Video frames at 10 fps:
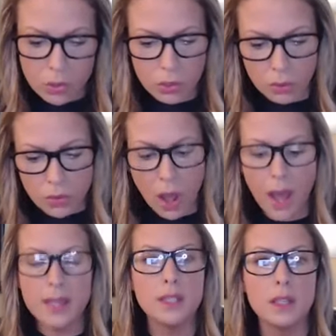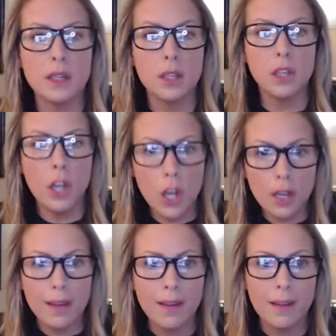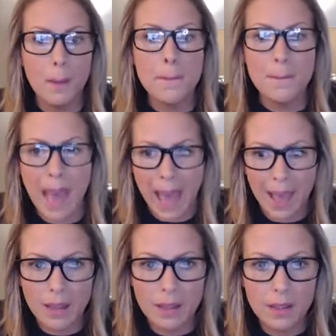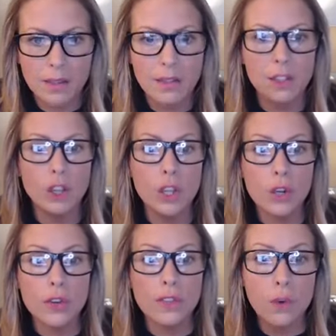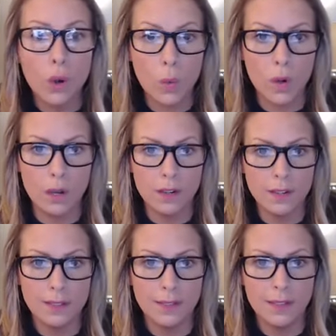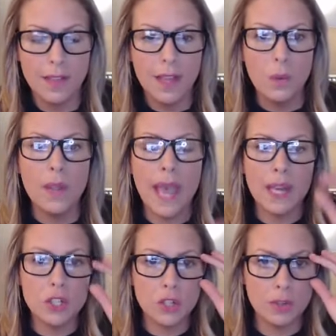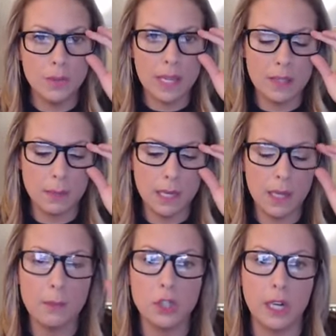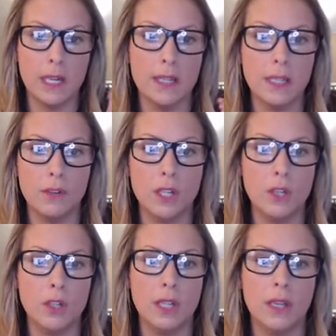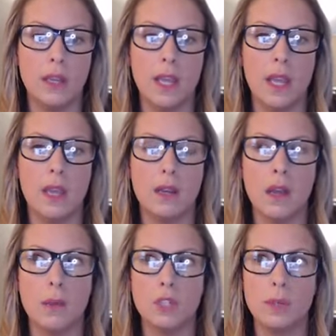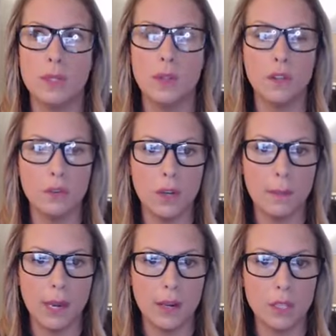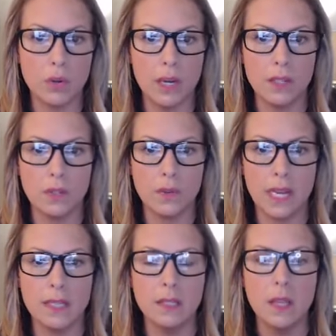Do not look back, look forward we had a we had somebody come train us at reunion, and um, she was on the America's Greatest Race,